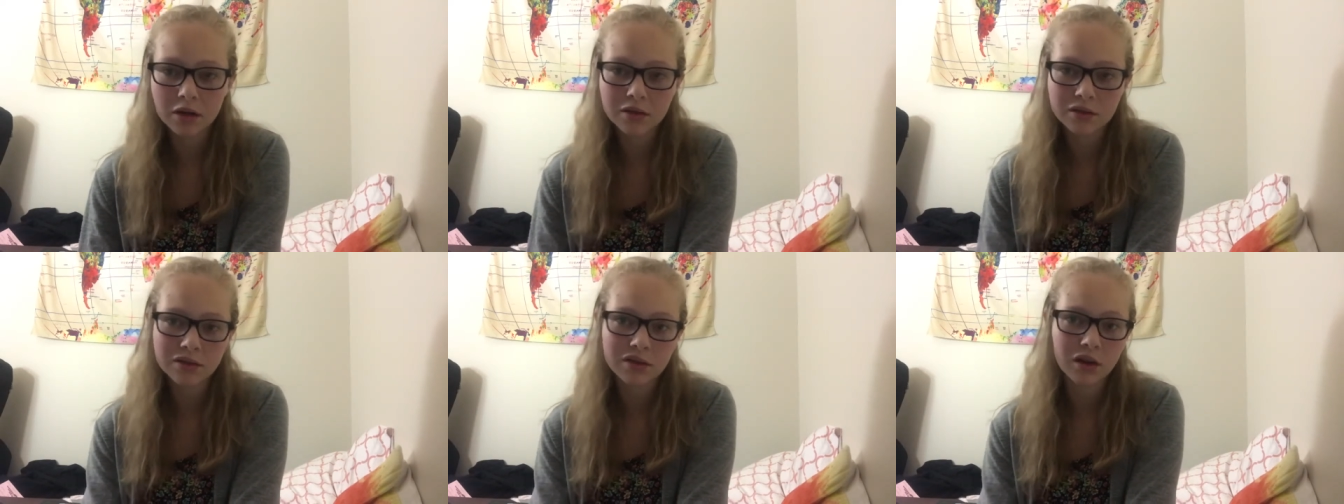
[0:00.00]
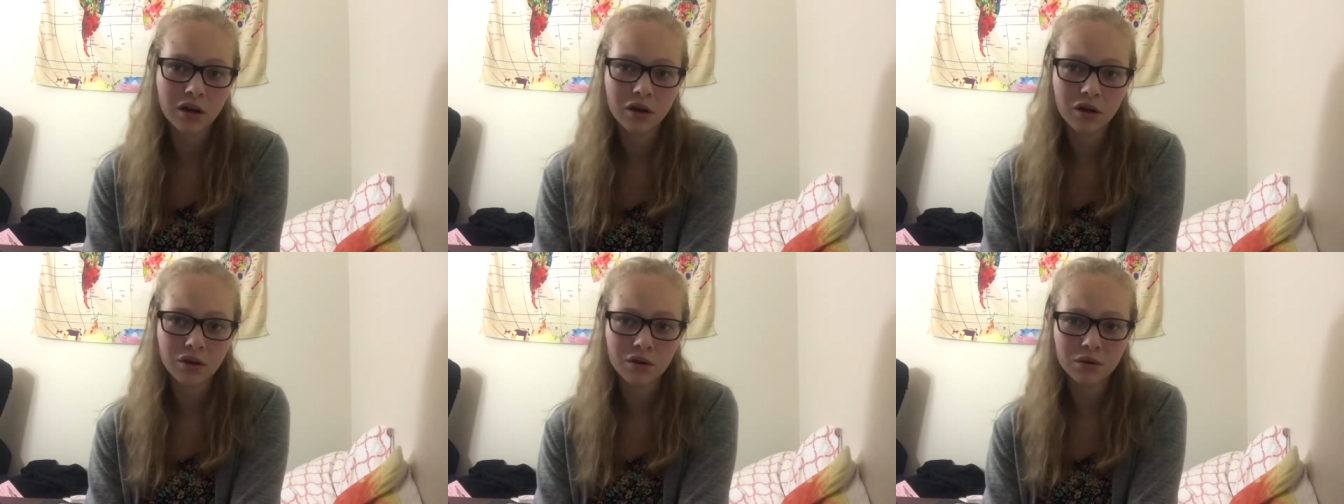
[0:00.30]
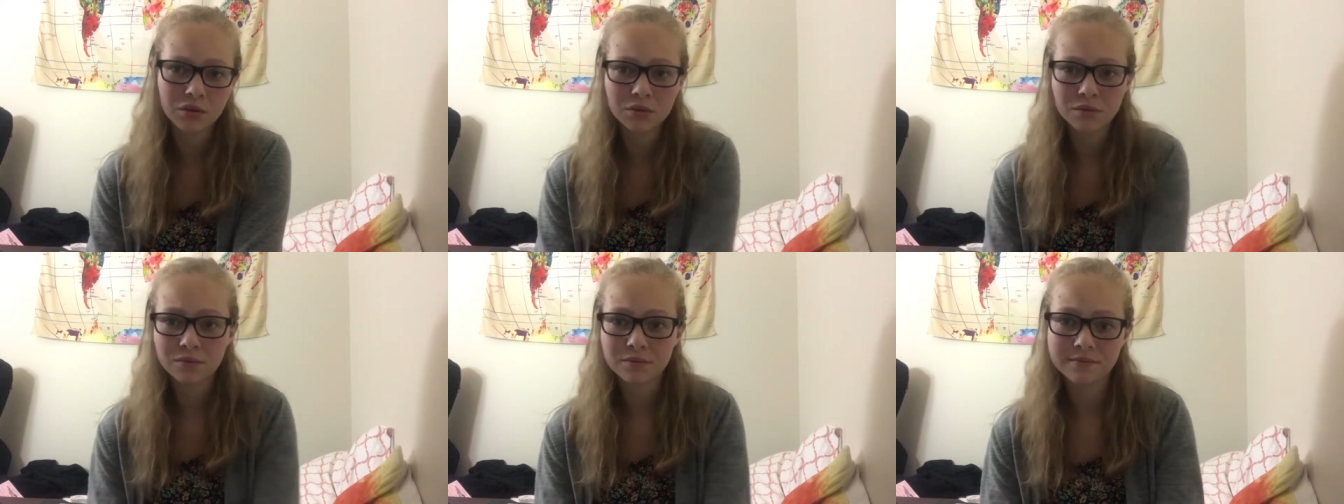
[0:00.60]

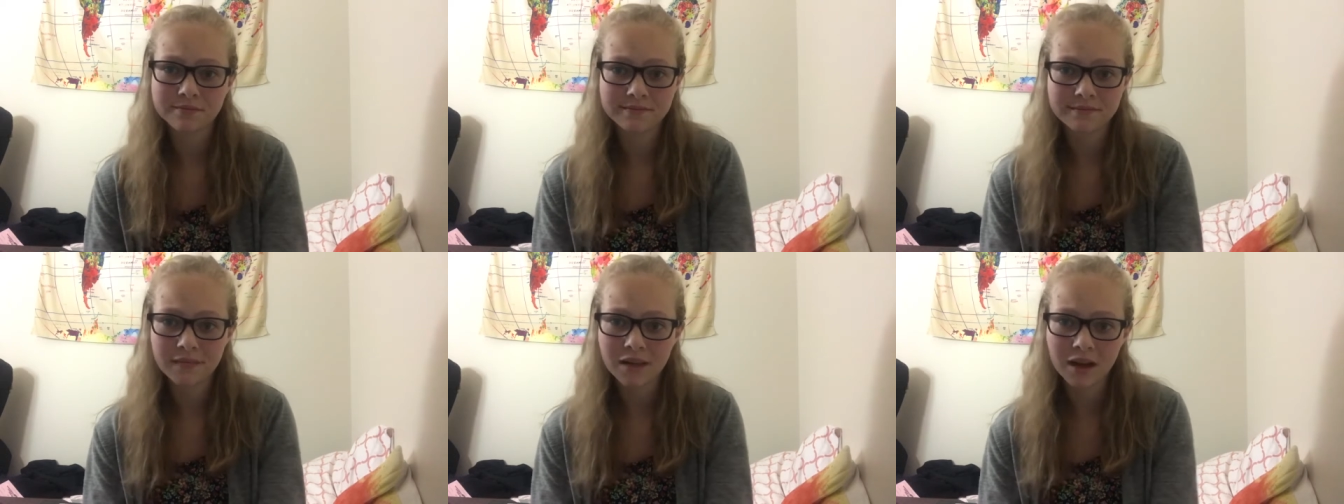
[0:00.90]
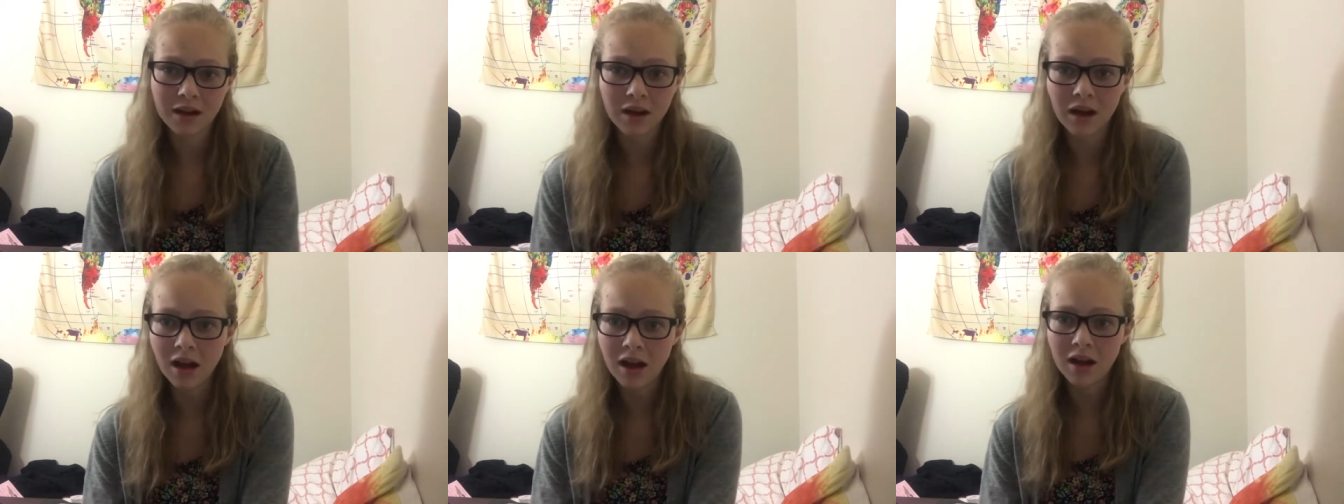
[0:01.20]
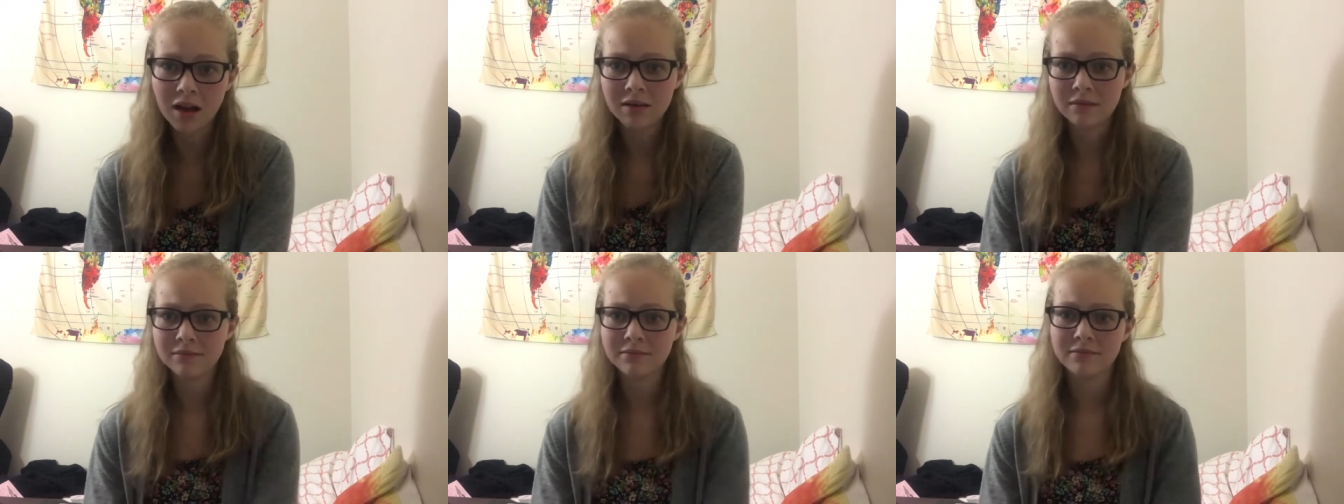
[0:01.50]
so they're
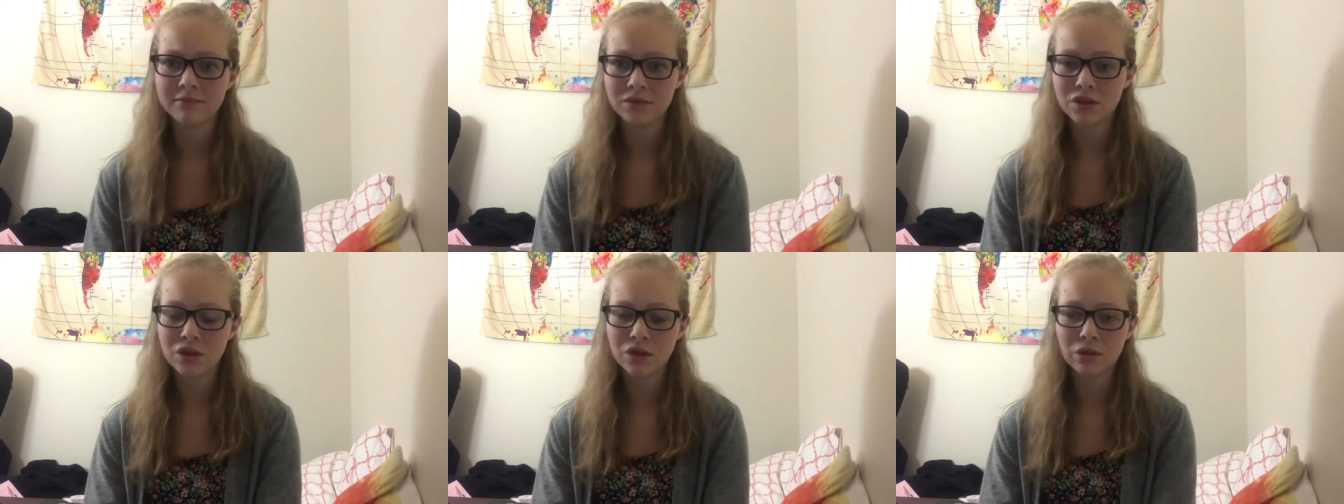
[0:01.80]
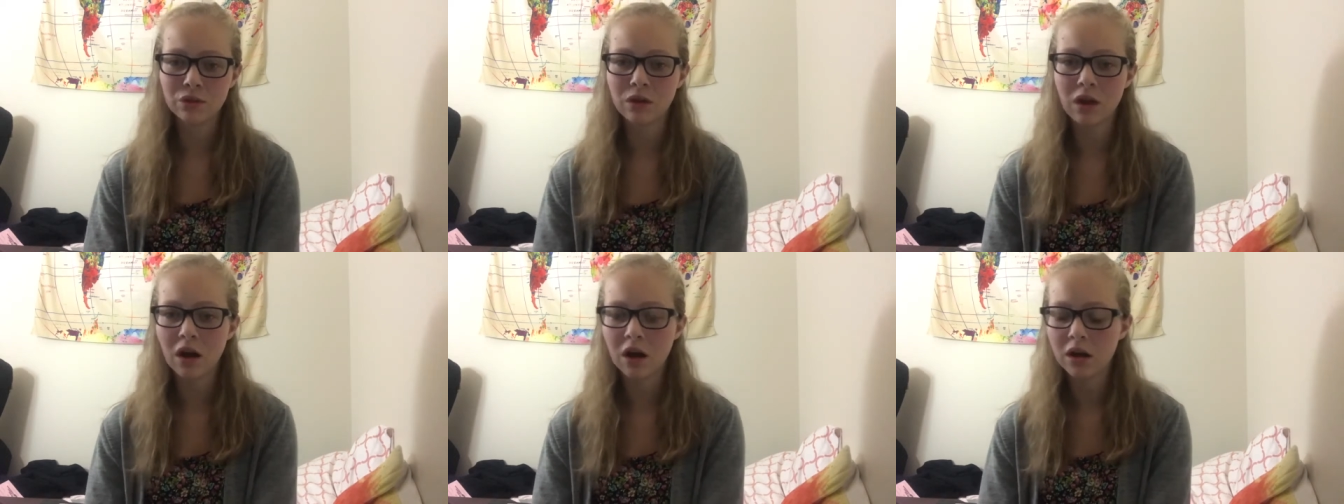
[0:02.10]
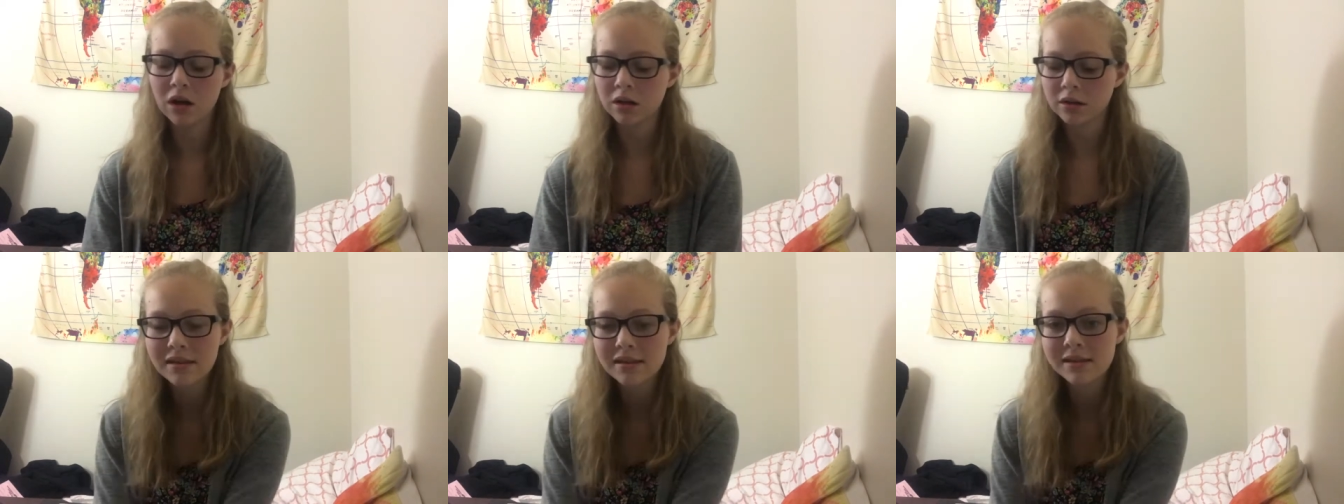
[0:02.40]
not too
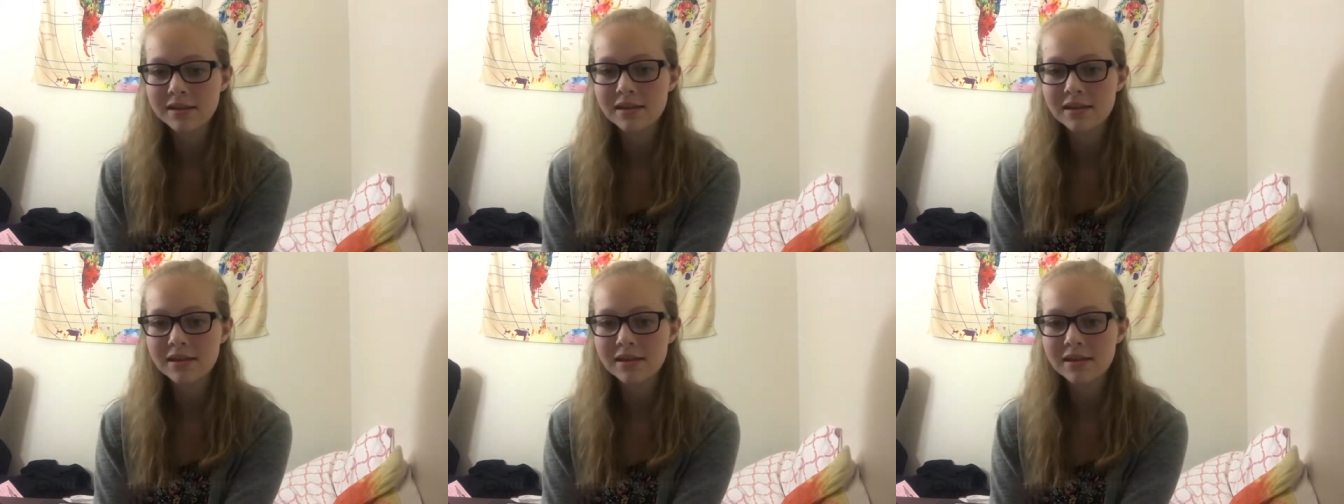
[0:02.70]
long.